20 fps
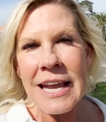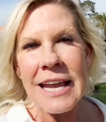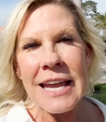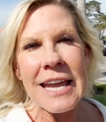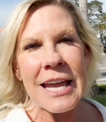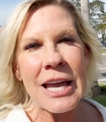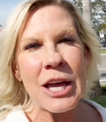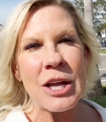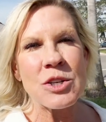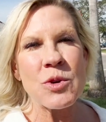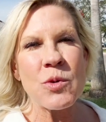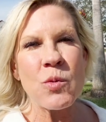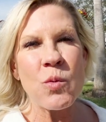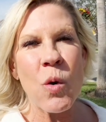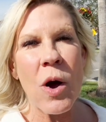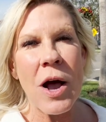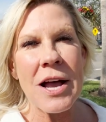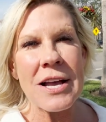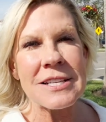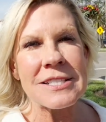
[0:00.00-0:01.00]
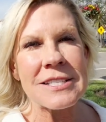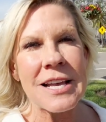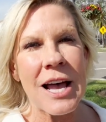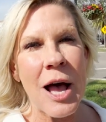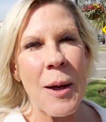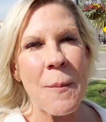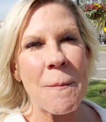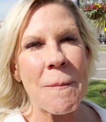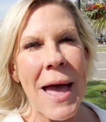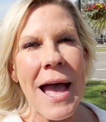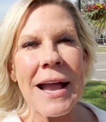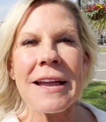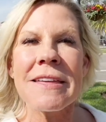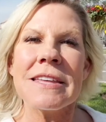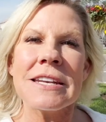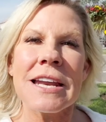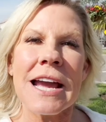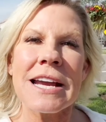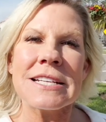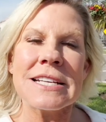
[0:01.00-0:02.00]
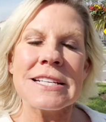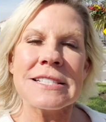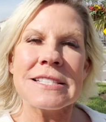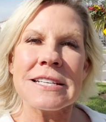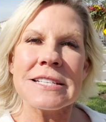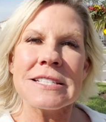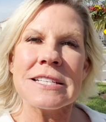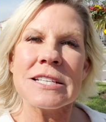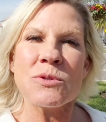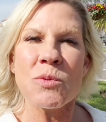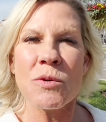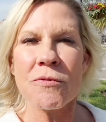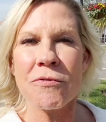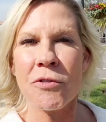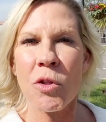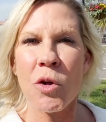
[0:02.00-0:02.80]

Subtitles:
It was back in the 1960s when